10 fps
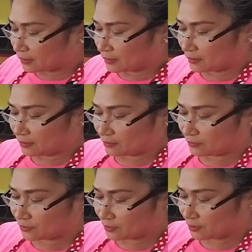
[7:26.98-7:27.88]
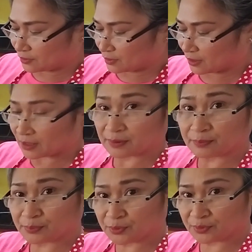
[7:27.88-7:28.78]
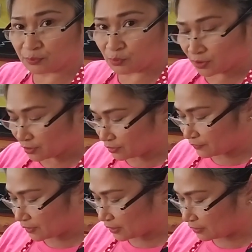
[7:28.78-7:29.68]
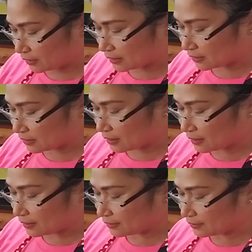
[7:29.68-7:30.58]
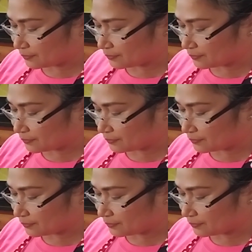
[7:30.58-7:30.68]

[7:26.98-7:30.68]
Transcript: And just put the water over there on that side.